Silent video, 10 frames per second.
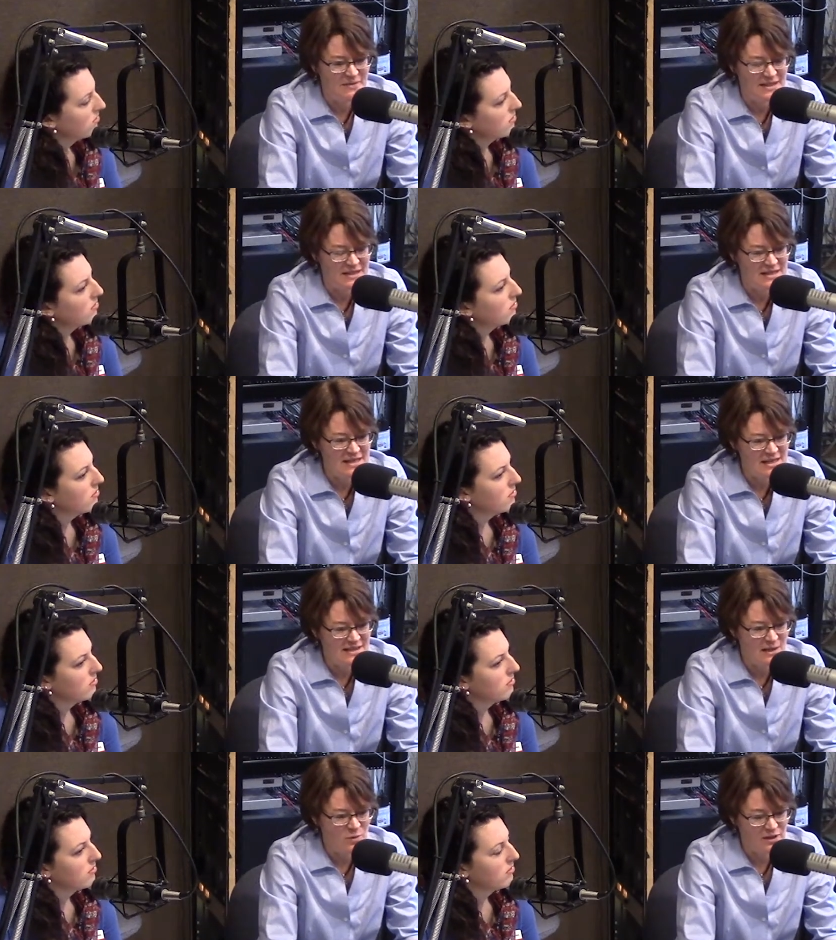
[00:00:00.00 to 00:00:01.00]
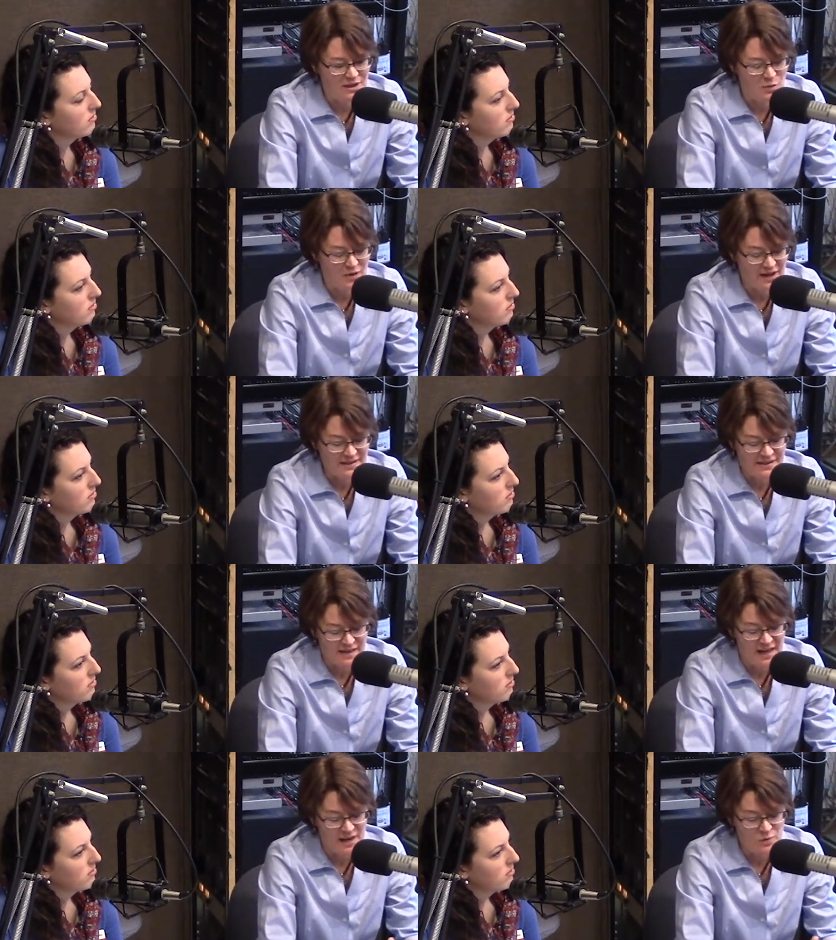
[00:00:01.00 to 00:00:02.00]
Speaker 1: of the needs that were expressed.
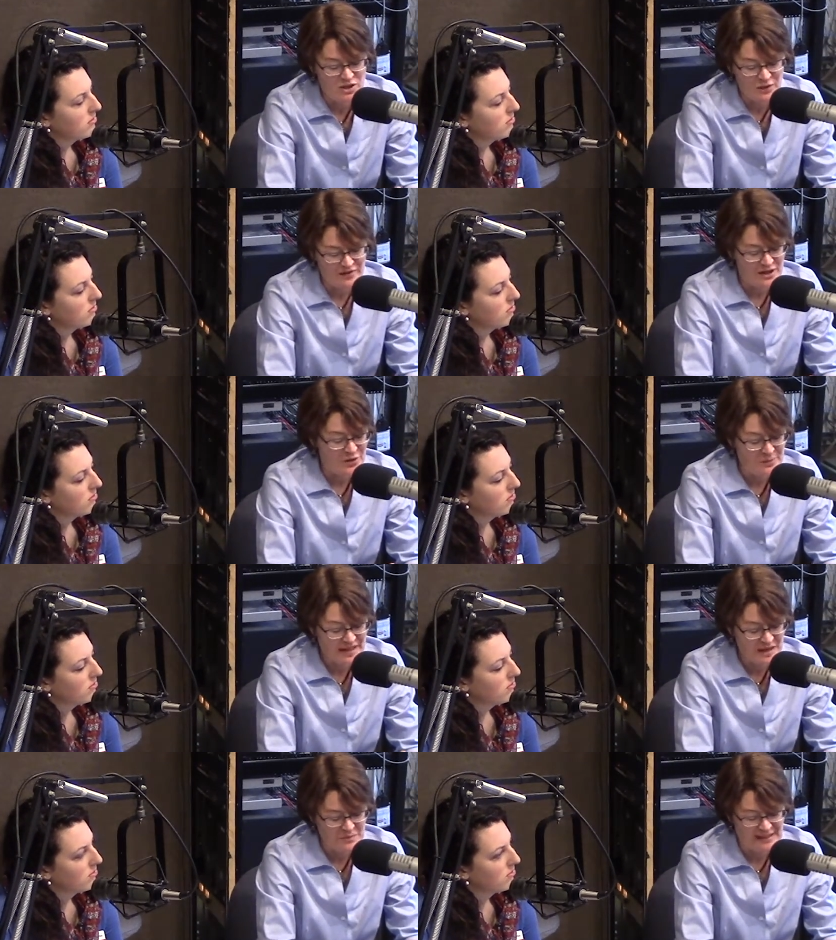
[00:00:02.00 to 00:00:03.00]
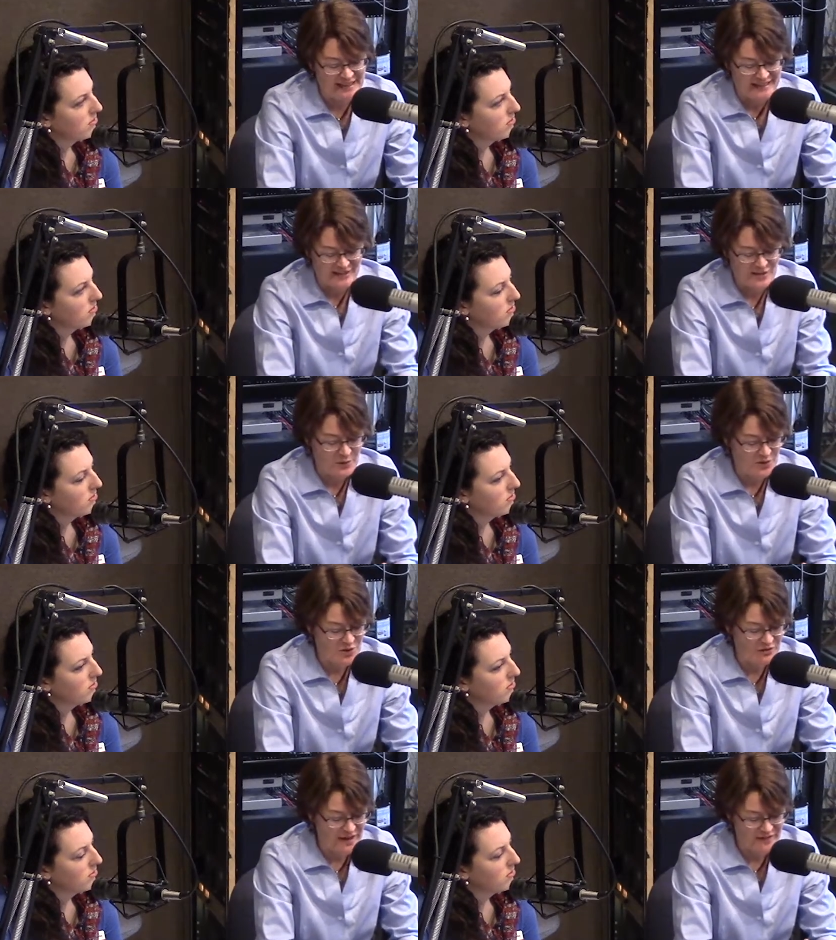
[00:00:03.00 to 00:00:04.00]
And we do have another meeting planned. So it was
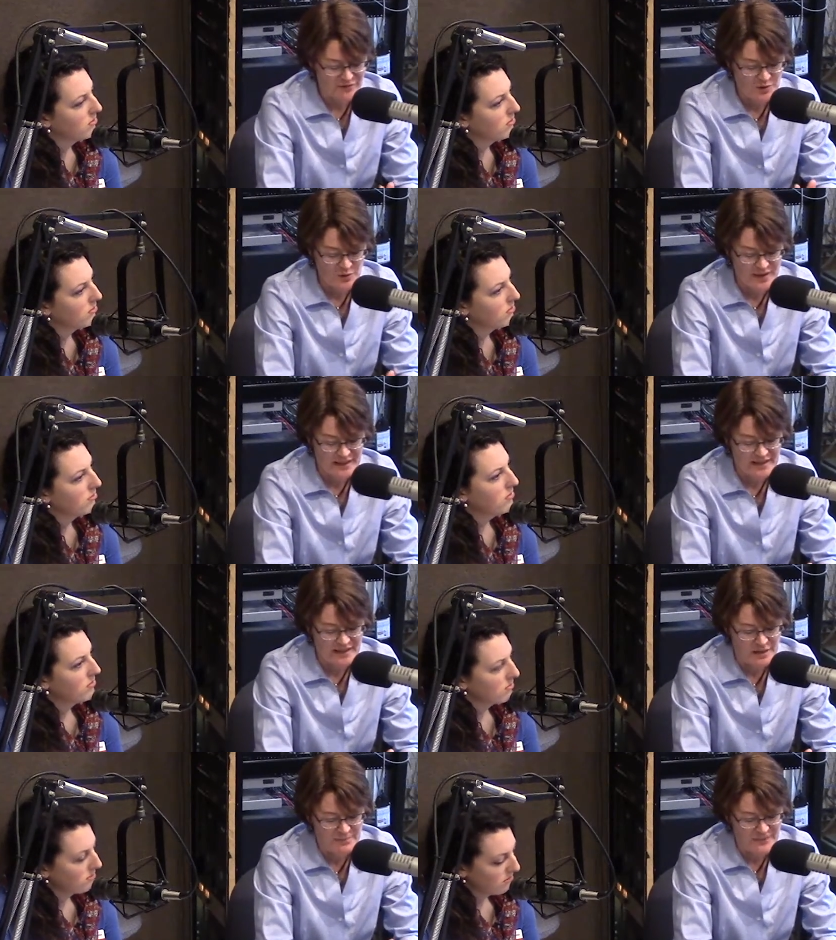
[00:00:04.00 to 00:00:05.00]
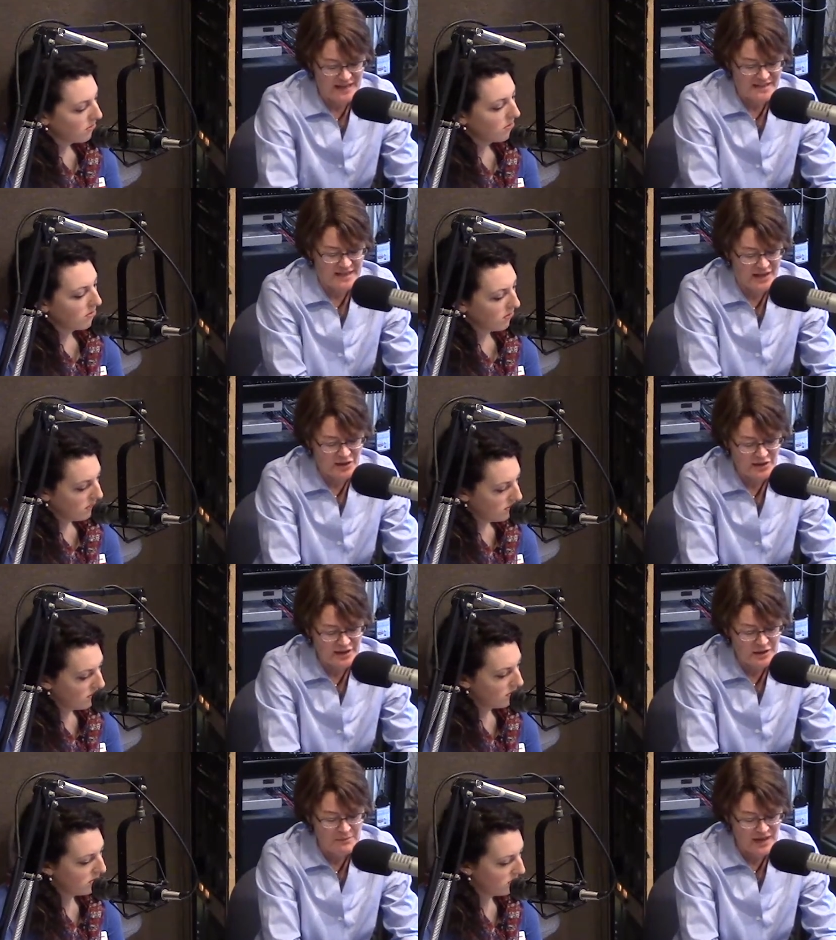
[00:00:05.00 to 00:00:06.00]
great. Folks wanted to come back together
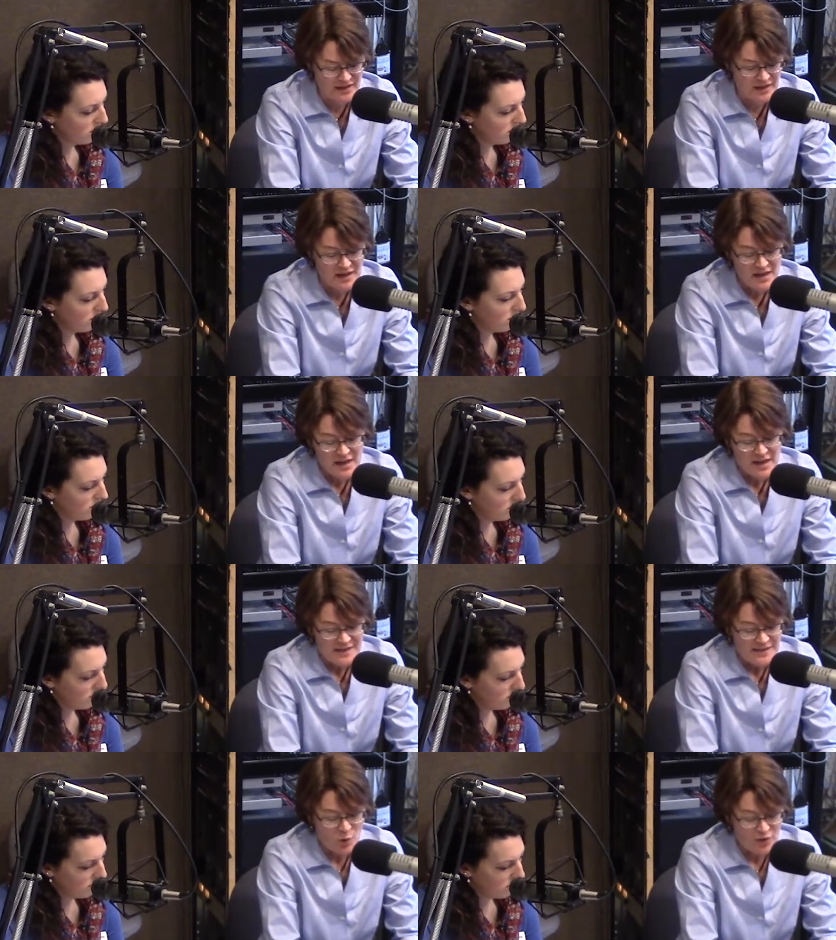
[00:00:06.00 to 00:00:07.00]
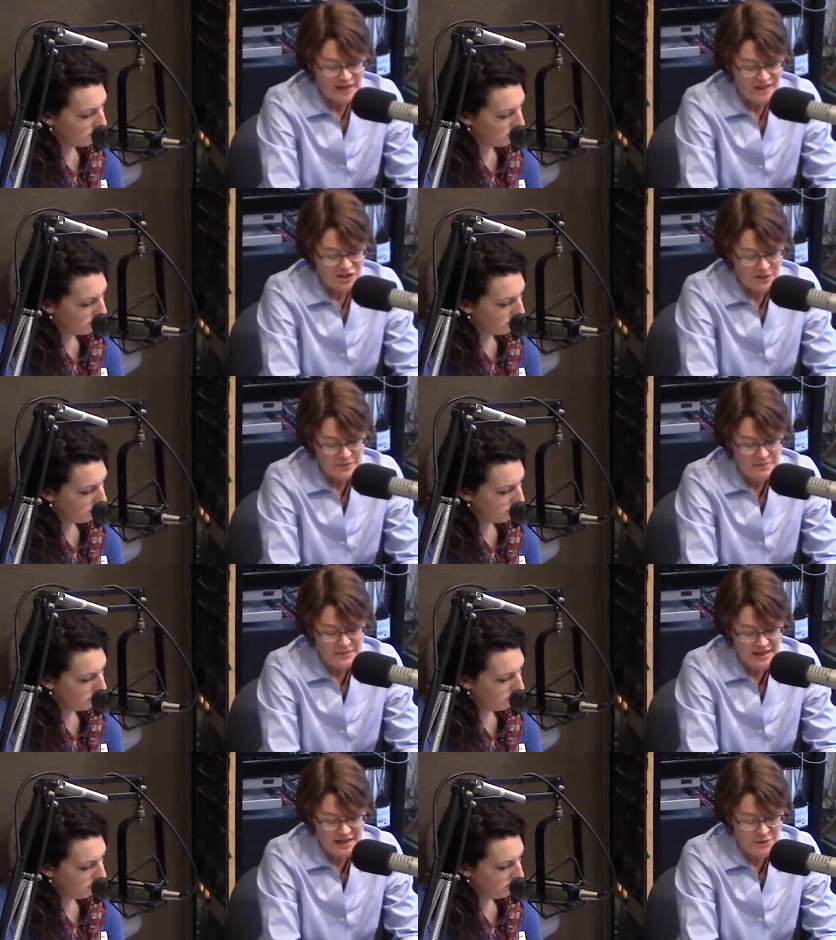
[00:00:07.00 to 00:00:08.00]
in a month. So we'll actually be
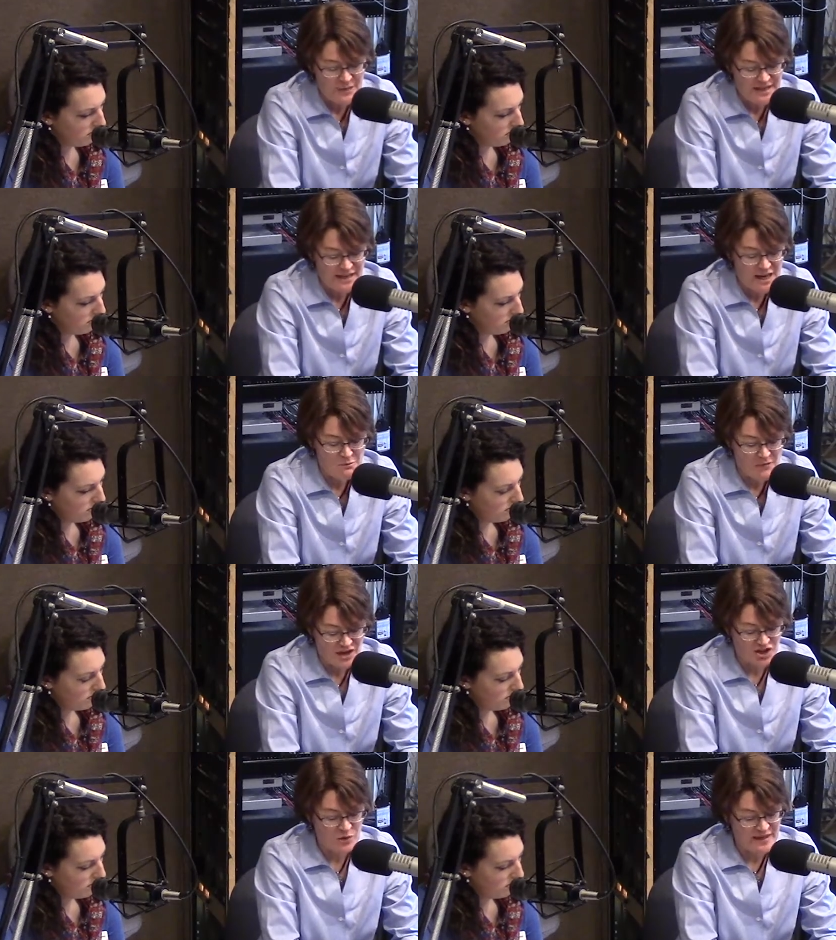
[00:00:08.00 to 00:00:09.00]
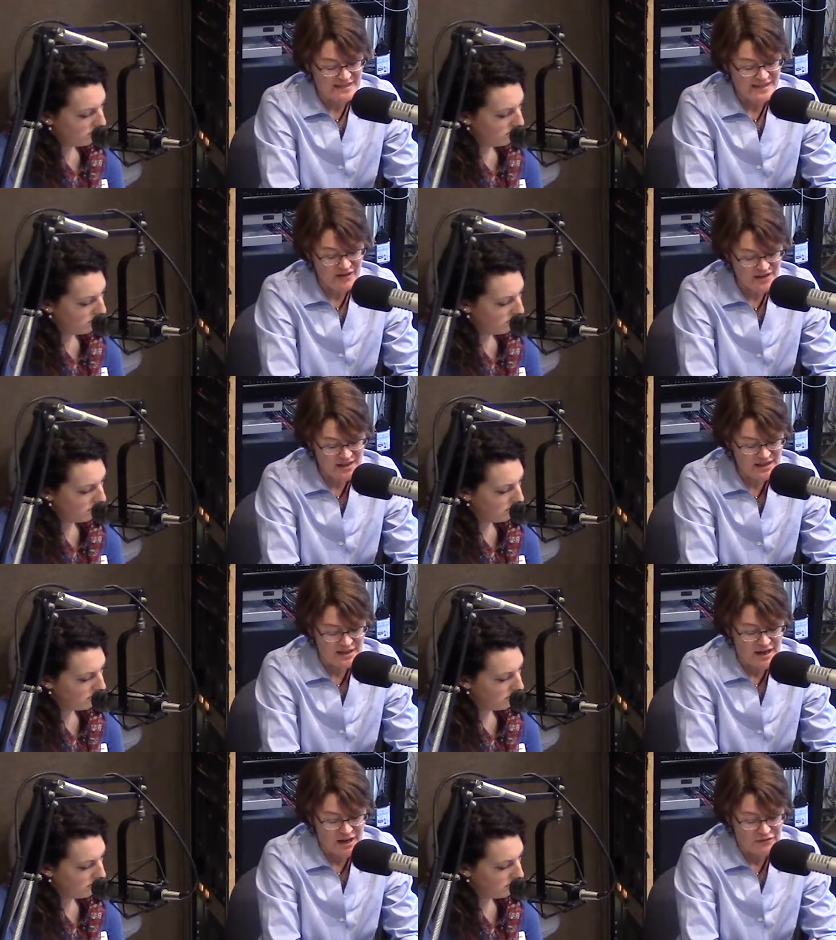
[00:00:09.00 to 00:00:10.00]
meeting Monday, March 27th
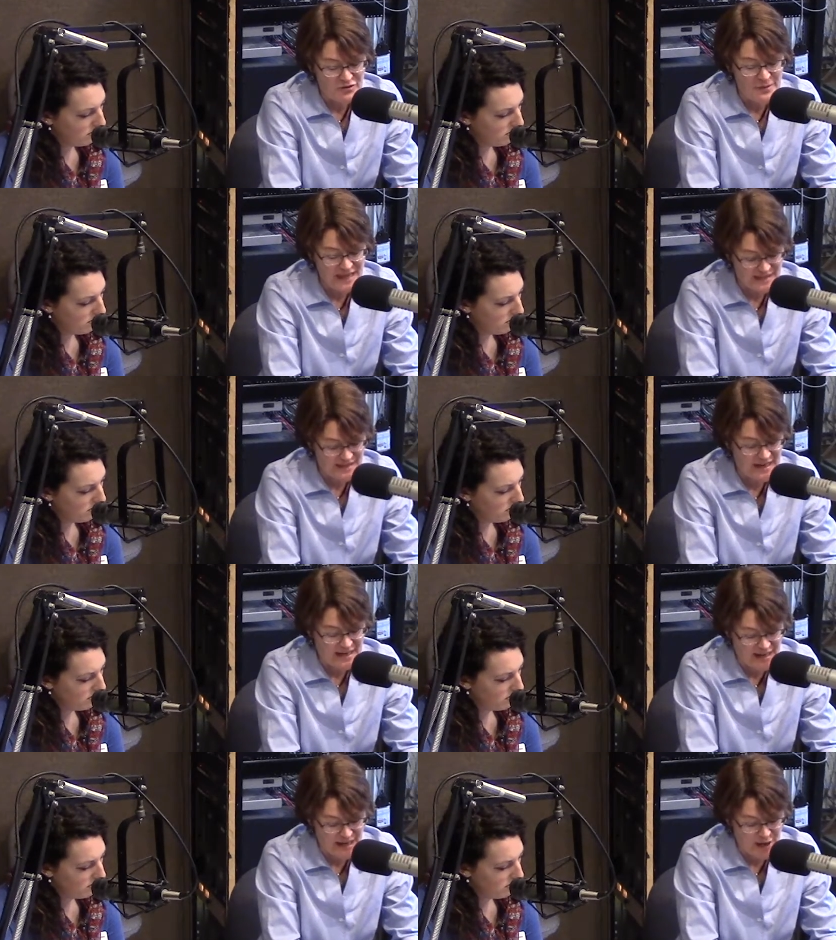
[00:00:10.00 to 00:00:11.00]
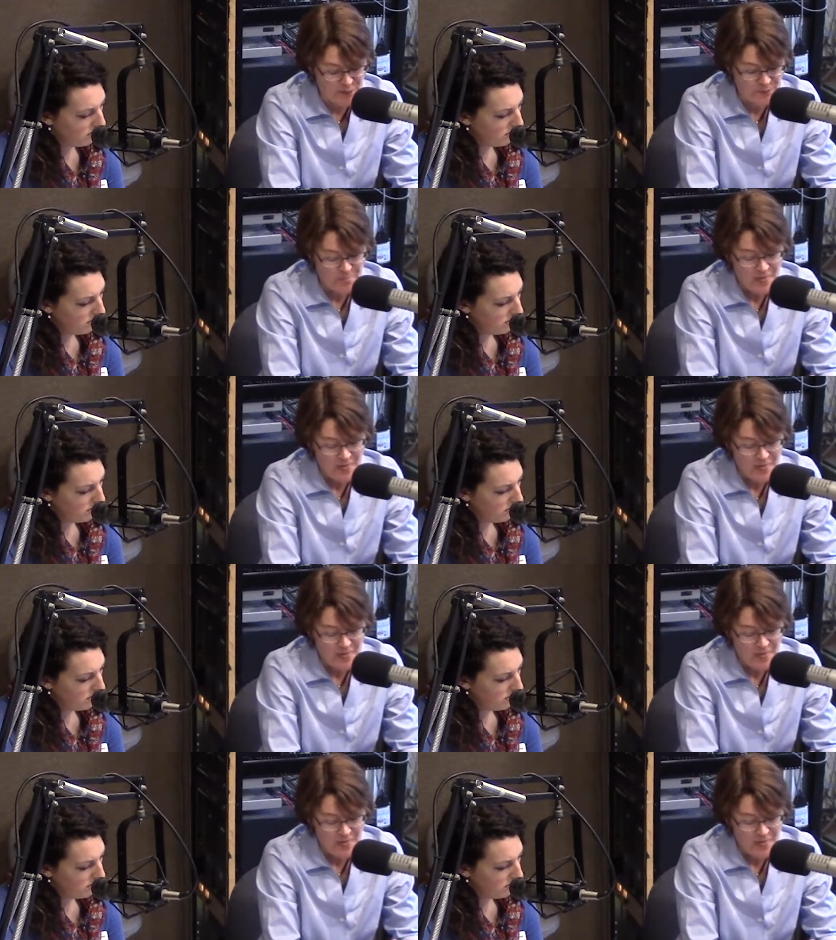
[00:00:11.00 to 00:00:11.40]
uh, from 8 to 9 a.m.